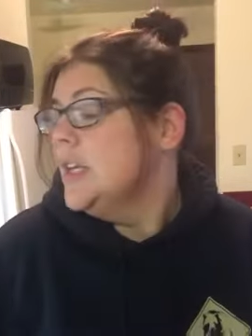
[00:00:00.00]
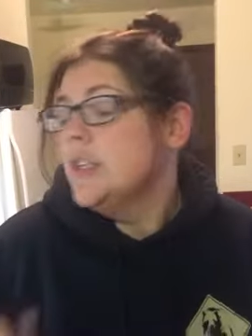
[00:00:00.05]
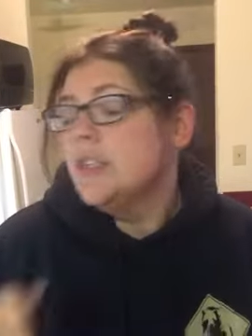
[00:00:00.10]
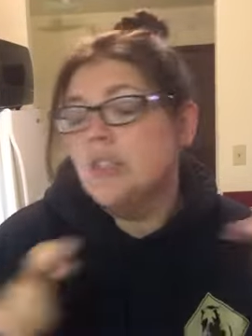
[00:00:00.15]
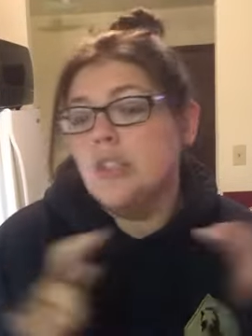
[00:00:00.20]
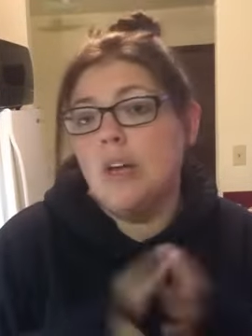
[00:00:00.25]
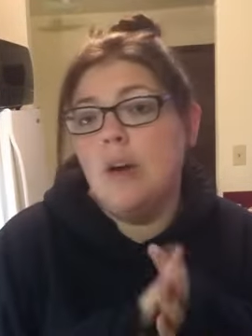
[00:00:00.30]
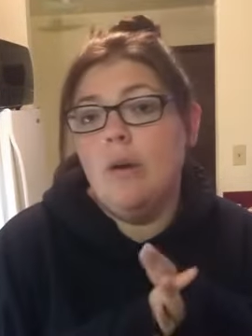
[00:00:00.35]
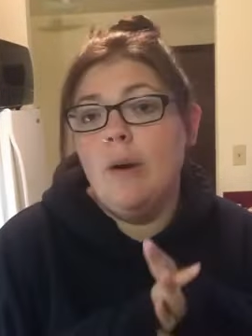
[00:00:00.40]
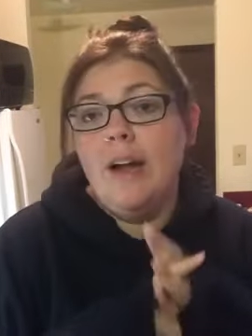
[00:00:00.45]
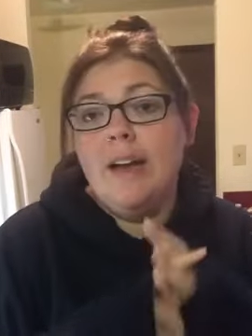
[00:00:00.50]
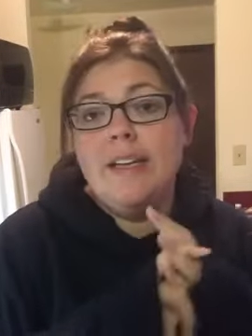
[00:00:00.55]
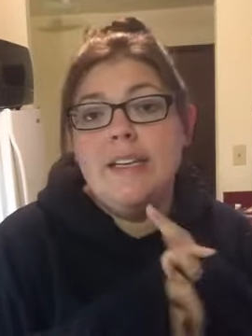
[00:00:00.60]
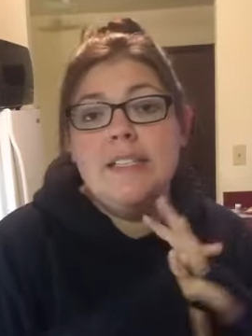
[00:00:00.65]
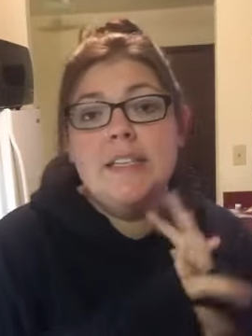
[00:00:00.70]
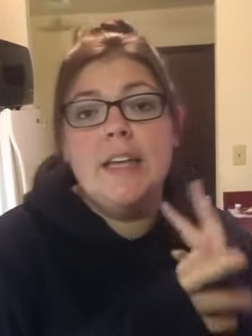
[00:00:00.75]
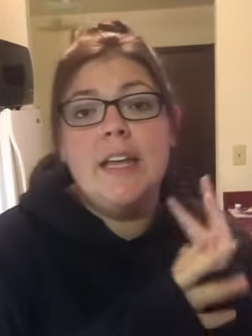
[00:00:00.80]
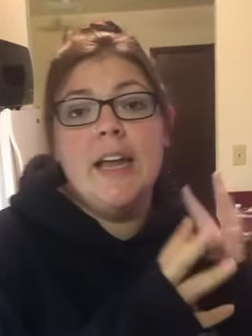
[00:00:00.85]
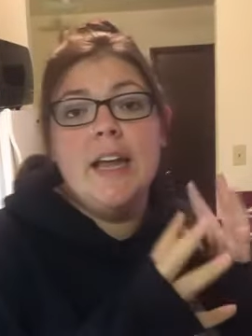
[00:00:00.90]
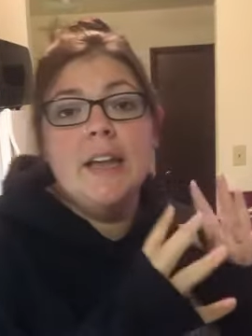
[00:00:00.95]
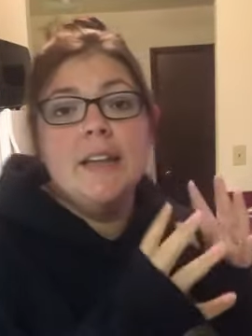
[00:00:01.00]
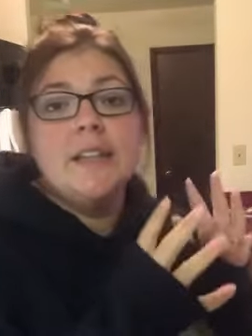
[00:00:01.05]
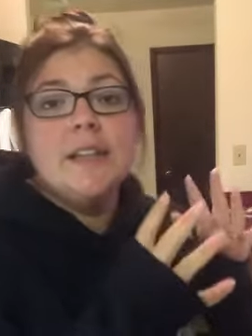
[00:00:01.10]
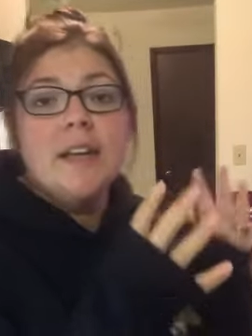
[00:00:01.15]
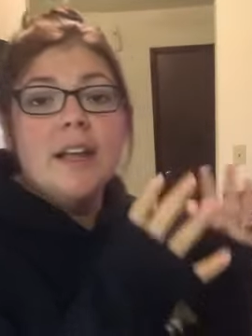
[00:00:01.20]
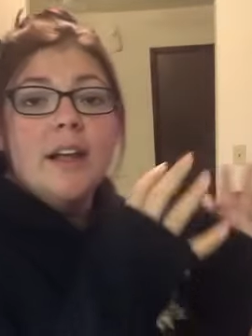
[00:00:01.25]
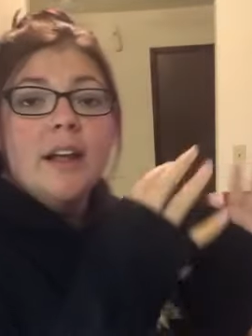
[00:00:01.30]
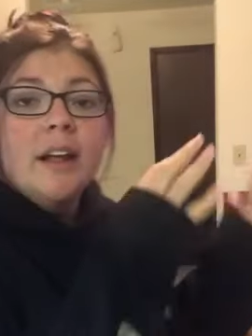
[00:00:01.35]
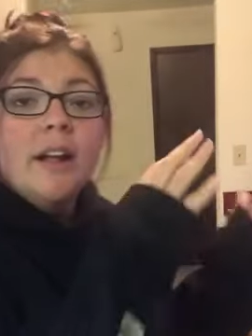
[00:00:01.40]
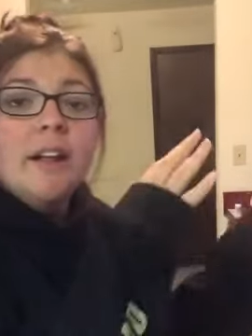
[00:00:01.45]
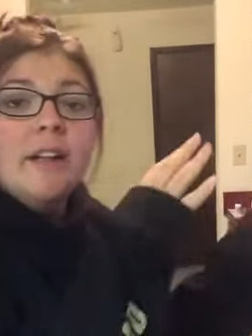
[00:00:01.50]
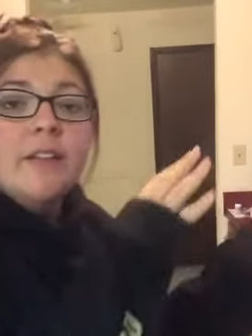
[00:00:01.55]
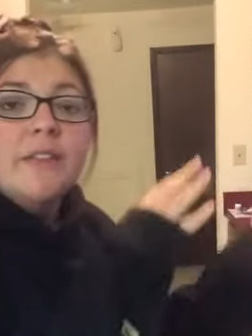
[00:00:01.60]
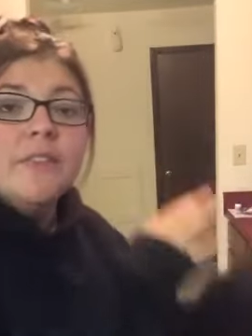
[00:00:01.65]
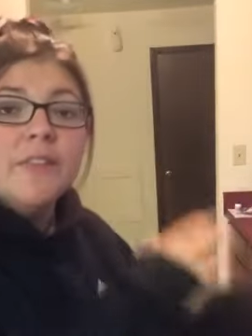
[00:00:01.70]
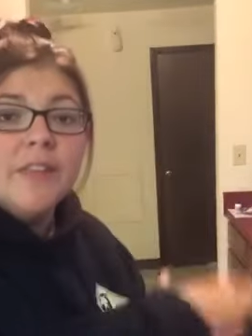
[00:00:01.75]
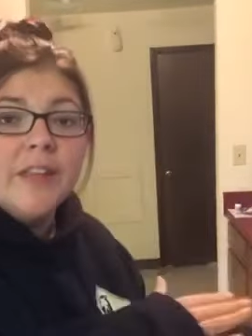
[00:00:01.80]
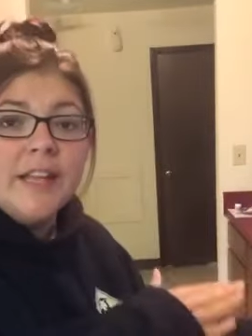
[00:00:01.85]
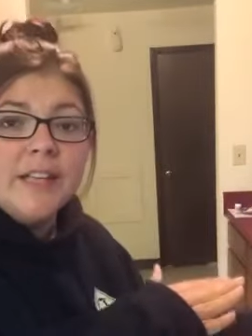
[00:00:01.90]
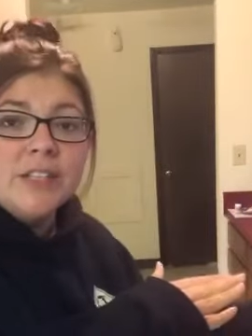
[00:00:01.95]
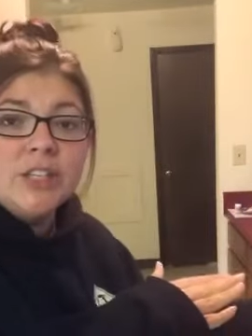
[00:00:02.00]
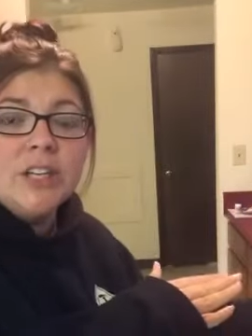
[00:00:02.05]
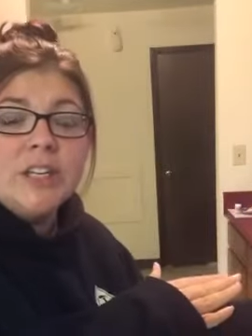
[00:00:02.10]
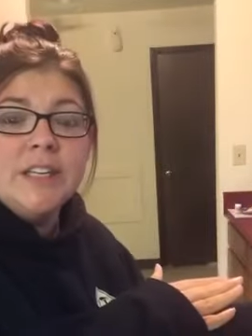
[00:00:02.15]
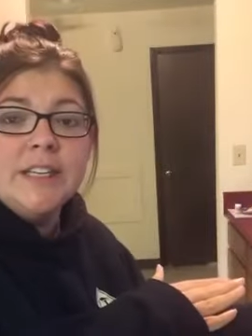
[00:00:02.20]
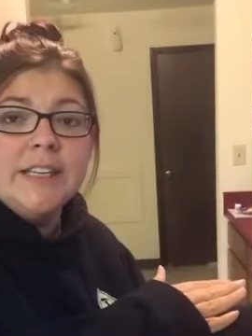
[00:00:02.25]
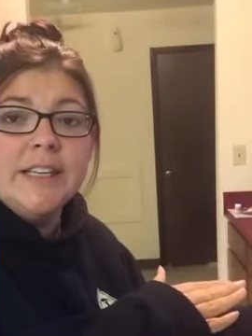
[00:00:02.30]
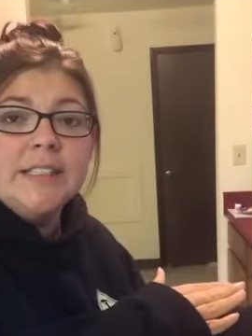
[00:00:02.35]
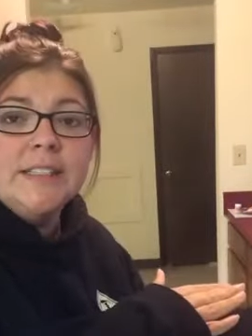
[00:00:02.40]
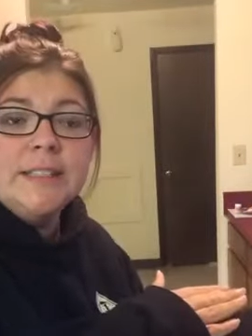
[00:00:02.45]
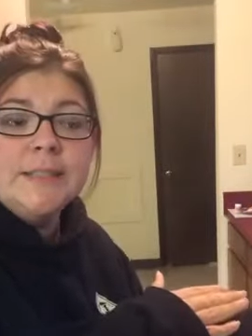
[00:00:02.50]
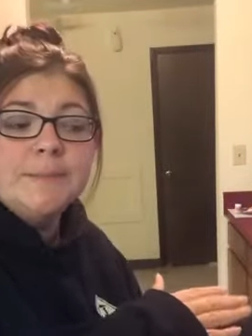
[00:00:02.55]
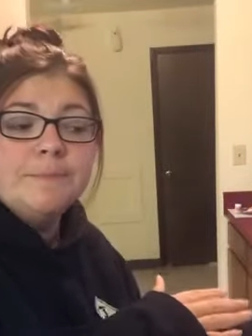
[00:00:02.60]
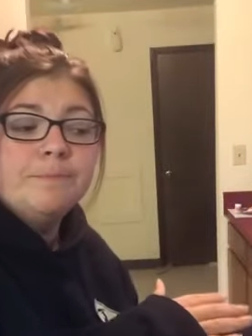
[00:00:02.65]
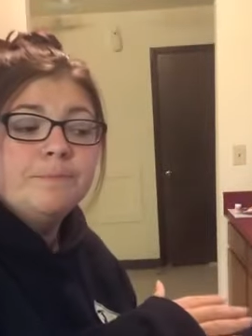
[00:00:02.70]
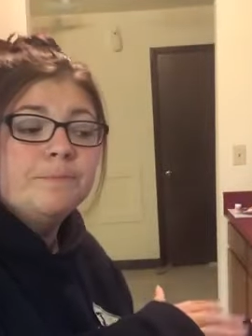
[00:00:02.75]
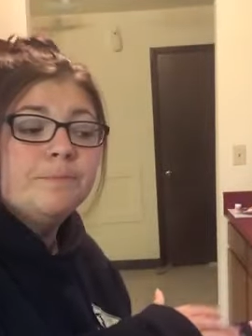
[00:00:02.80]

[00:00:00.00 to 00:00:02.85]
So I need to get the kitchen cleaned.